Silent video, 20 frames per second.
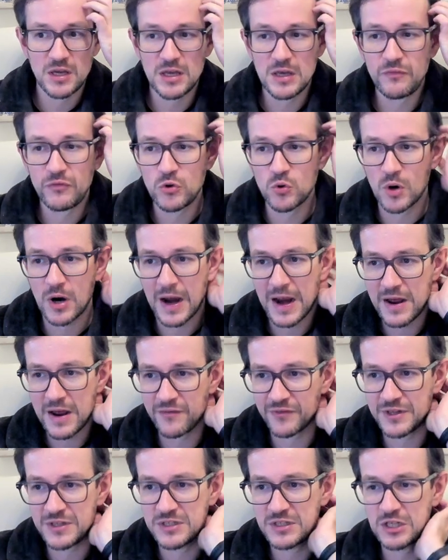if you
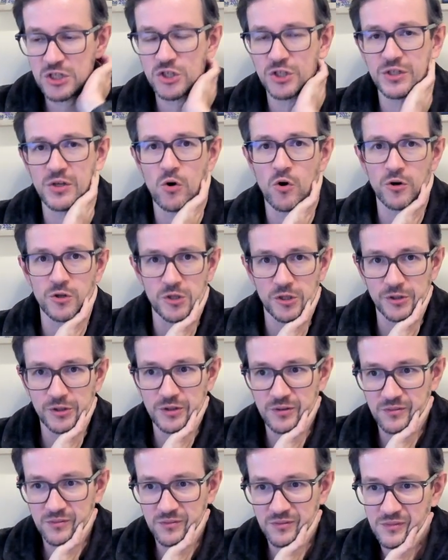have this digit or
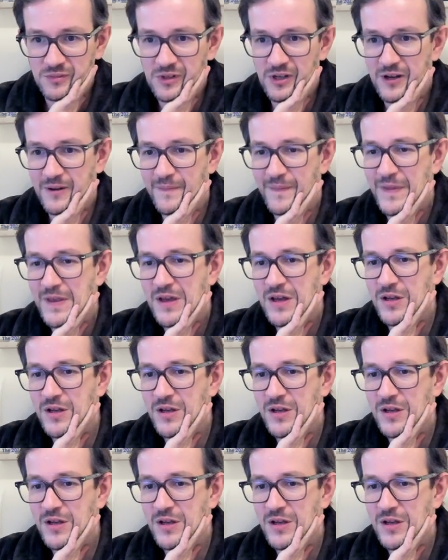not. Yeah.